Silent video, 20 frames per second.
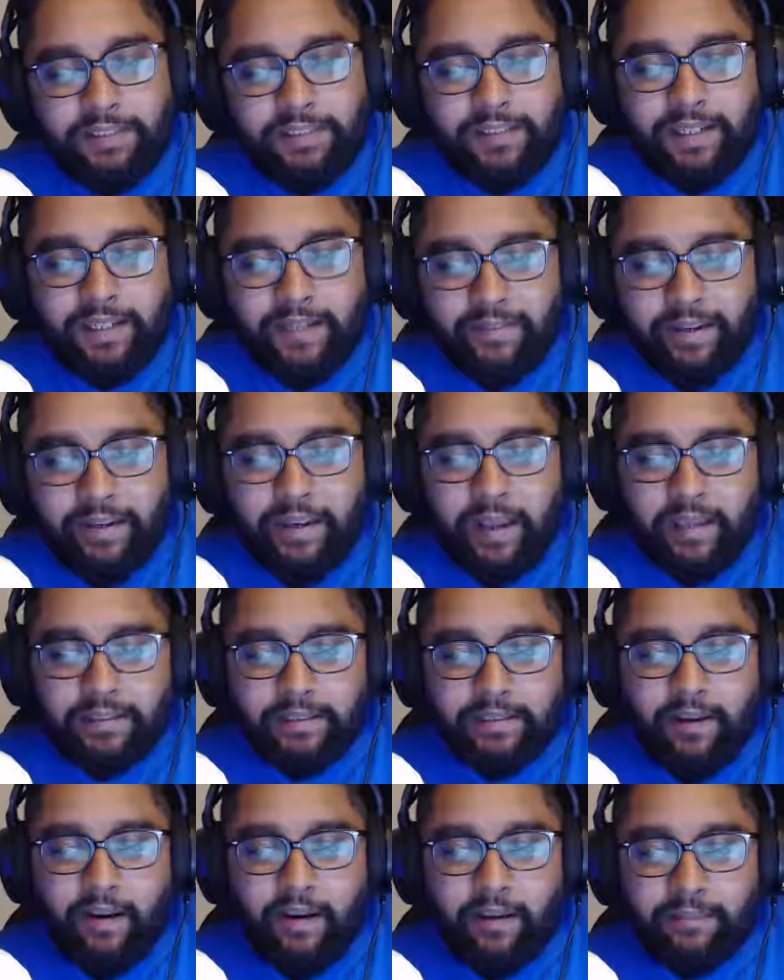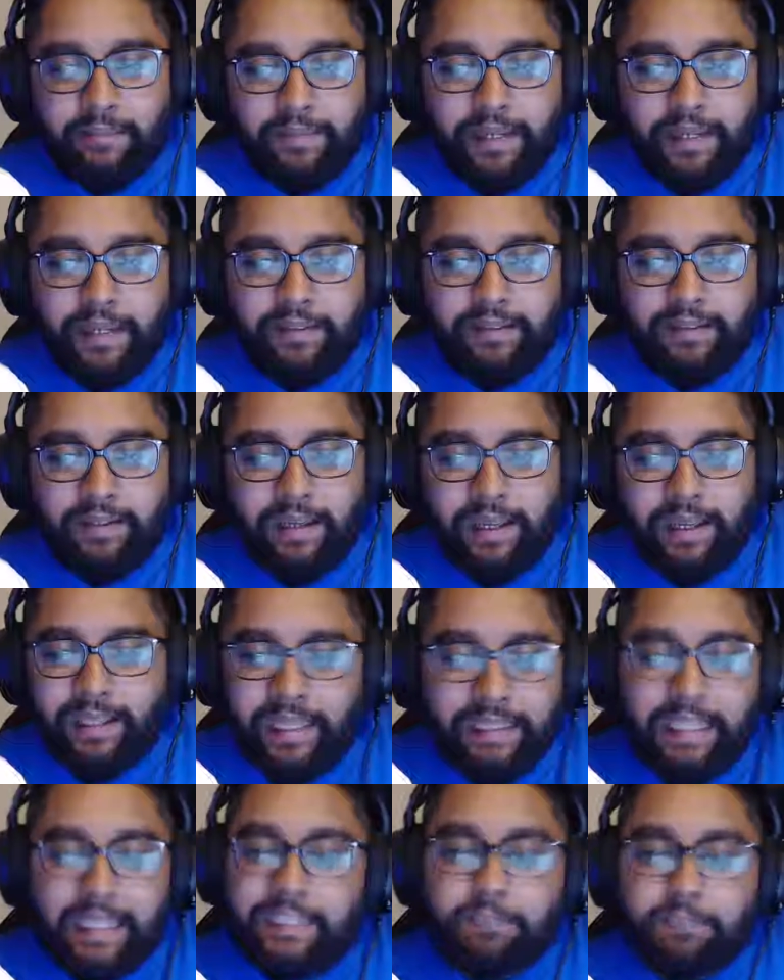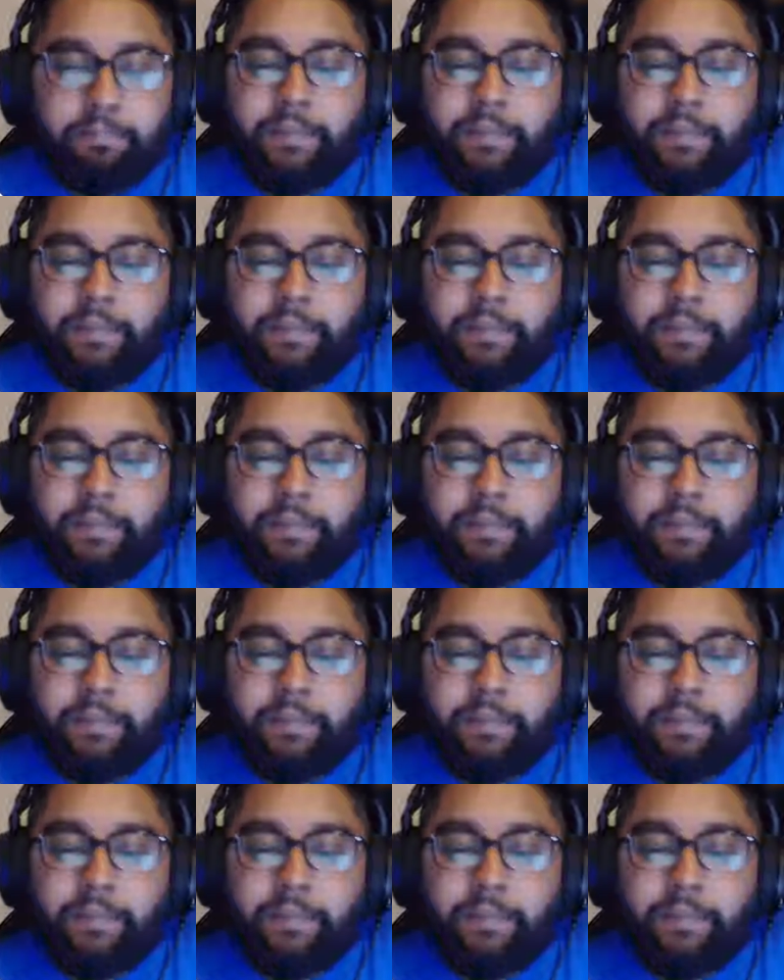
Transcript: gonna have a nice, calm day today. That's,